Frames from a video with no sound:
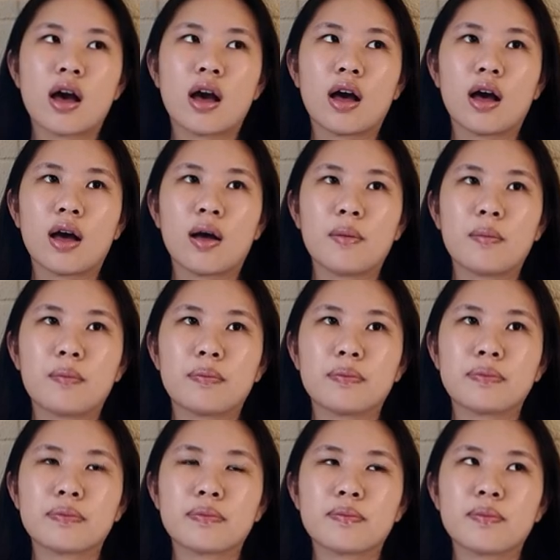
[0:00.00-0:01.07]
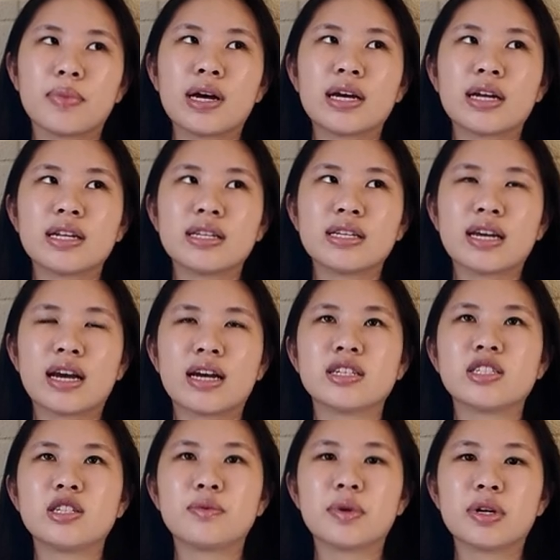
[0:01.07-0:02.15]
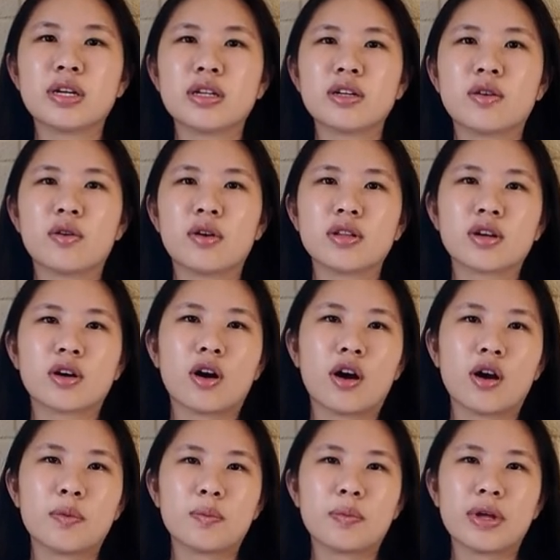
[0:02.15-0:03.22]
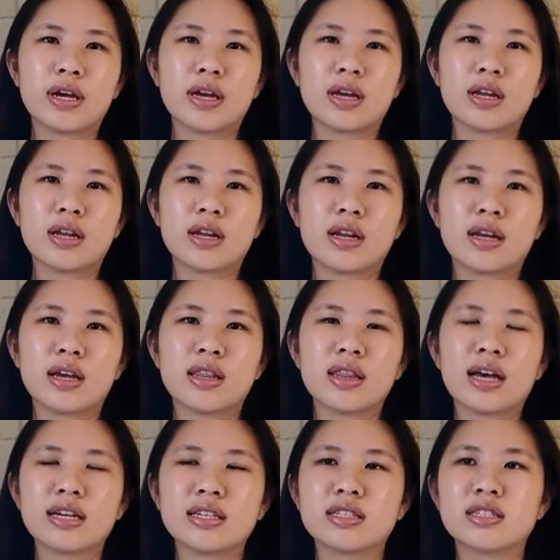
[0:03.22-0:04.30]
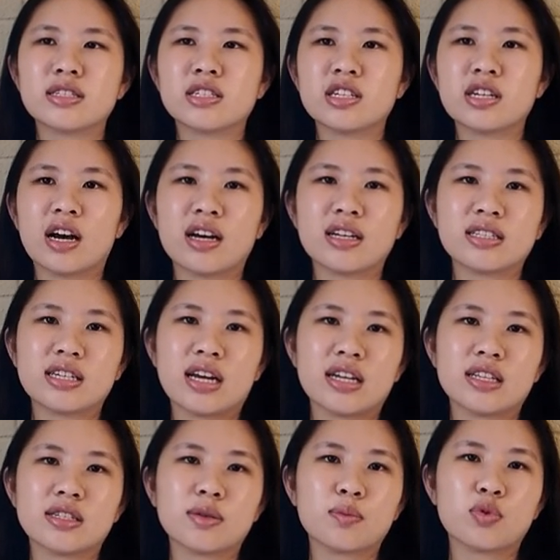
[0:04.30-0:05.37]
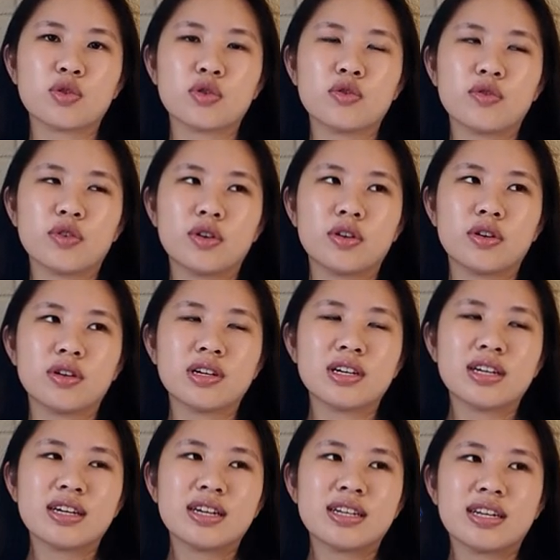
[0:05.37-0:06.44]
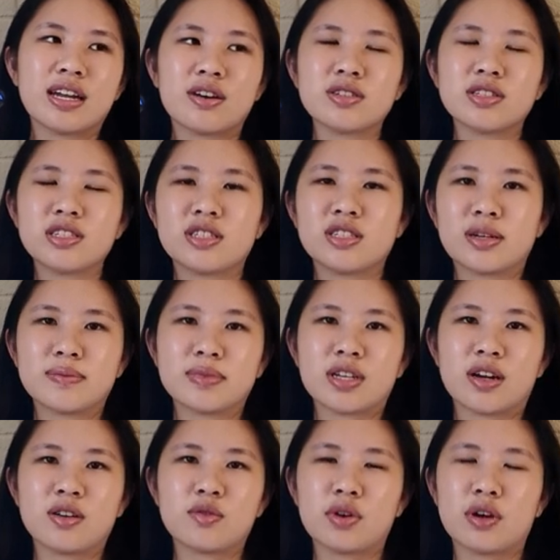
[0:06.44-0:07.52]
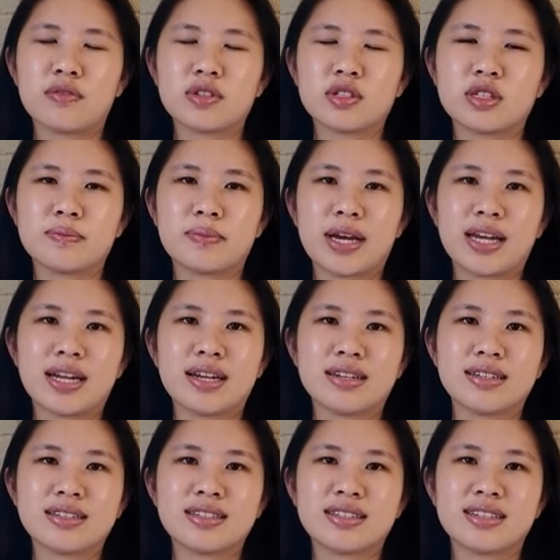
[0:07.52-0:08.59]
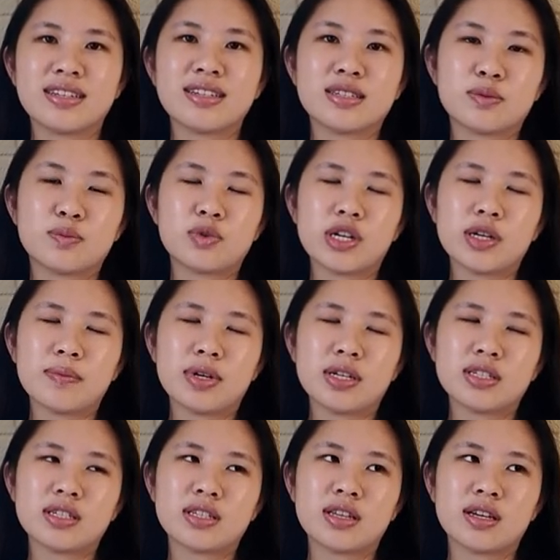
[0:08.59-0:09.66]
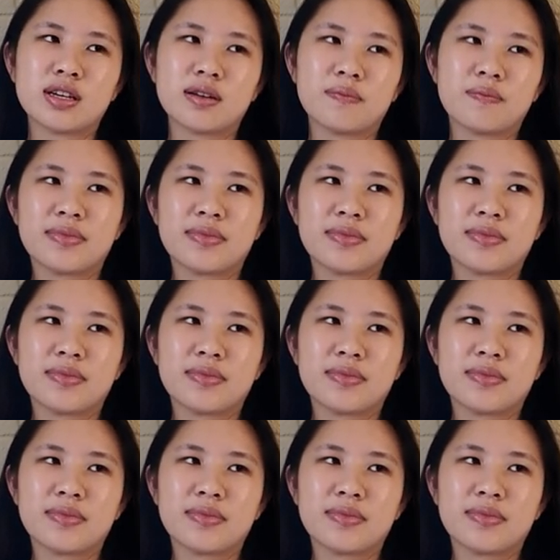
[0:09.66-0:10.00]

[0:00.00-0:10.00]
Um, but yeah, she wouldn't go on the carpet unless she got dad's approval. Now she jumps on whoever's bed and is pretty much the.